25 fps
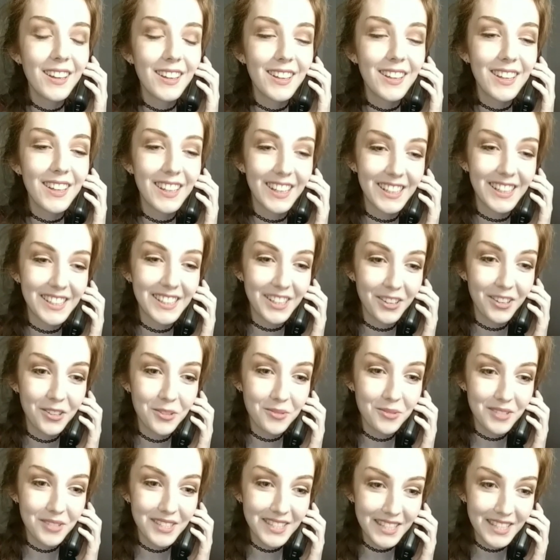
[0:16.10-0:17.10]
Can I tell
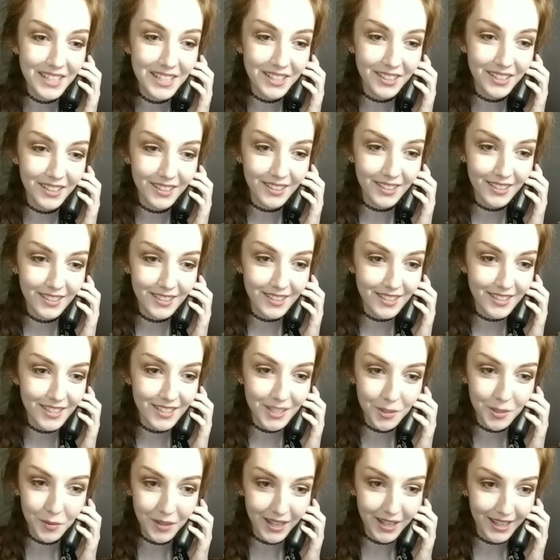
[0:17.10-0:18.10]
you a secret,
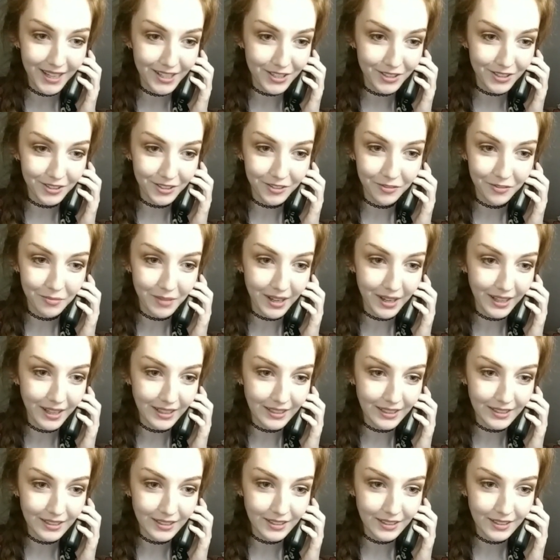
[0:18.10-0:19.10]
sweet angel of
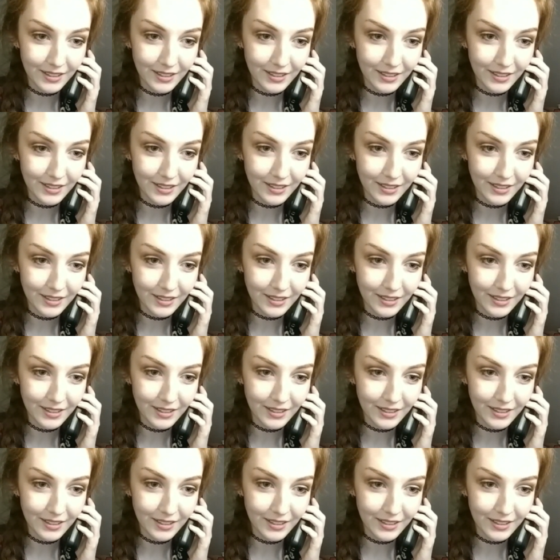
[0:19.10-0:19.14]
mine?